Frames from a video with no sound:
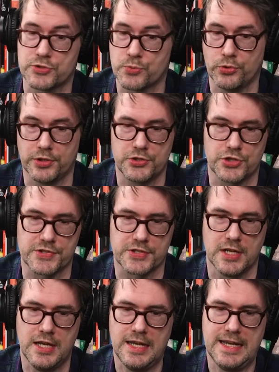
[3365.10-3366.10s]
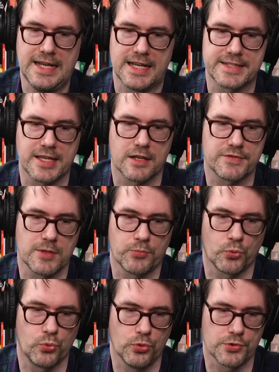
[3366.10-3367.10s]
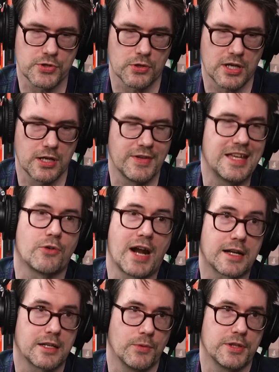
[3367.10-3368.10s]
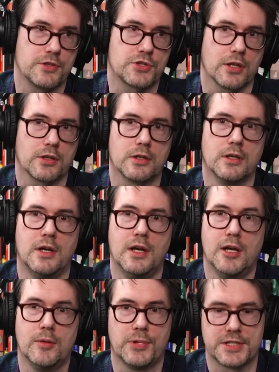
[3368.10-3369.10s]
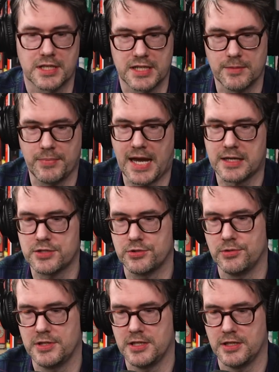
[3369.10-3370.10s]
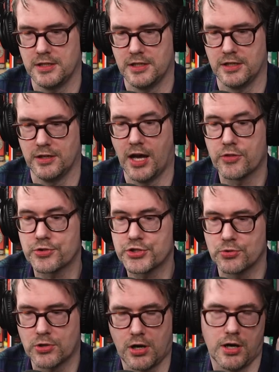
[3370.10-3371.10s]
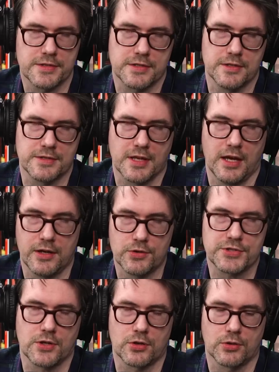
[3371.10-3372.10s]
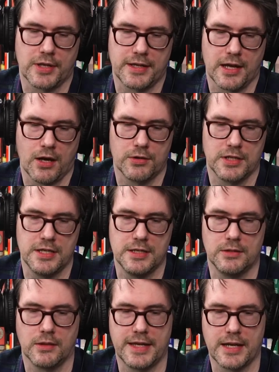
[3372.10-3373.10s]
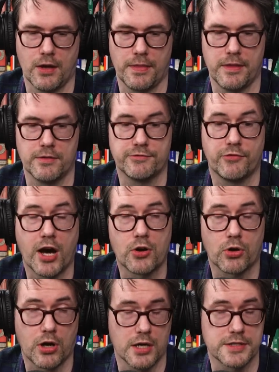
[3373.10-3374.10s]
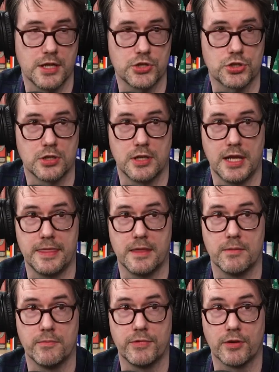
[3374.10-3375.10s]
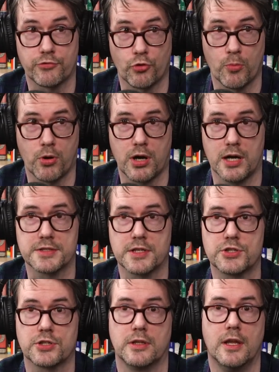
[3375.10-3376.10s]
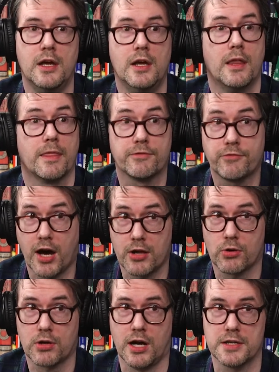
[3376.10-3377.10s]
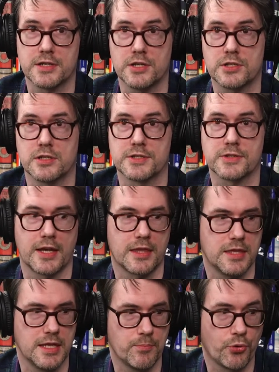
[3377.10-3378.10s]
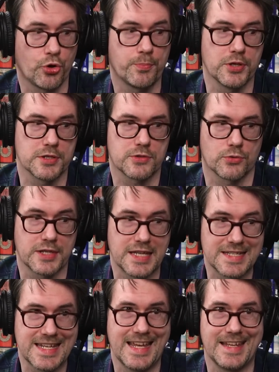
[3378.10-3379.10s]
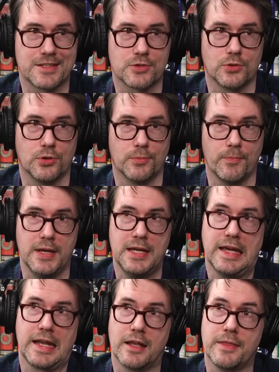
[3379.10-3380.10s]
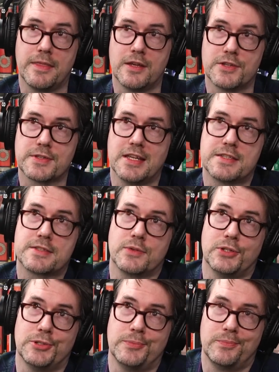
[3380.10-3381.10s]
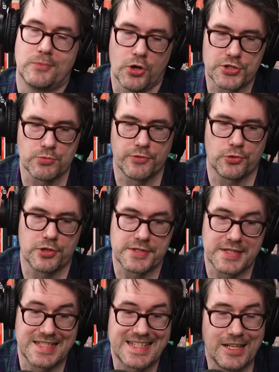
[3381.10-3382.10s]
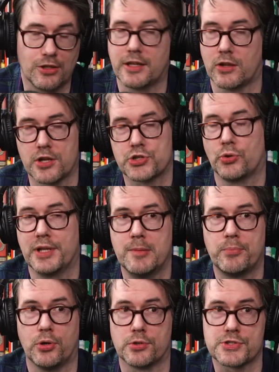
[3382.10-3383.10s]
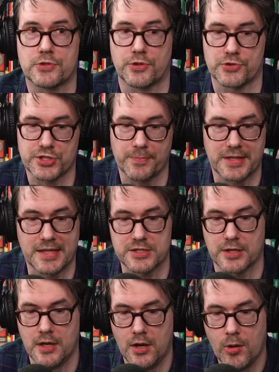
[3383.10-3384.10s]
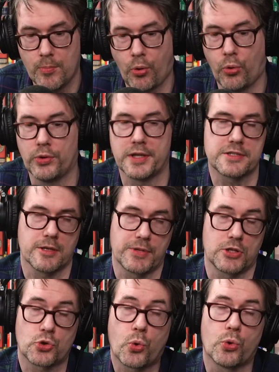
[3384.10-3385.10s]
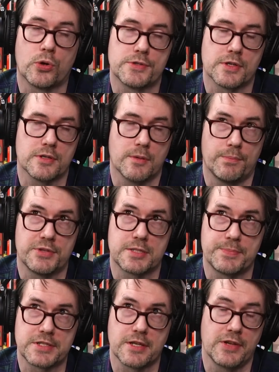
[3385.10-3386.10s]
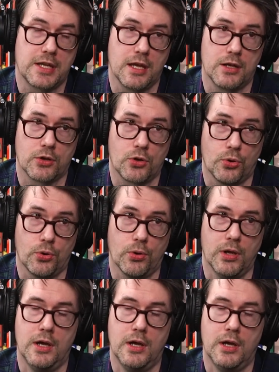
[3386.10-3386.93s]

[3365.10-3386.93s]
is really just a set of simple rules that are kind of interacting with each other. But to get back to the uh, other two causes that Aristotle laid out, he laid out the final causation and the, the formal causation. The final causation is like the purpose or the intent, um, and it's the, also referred as the teleological impulse. So there's something that's pulling something towards a specific end goal.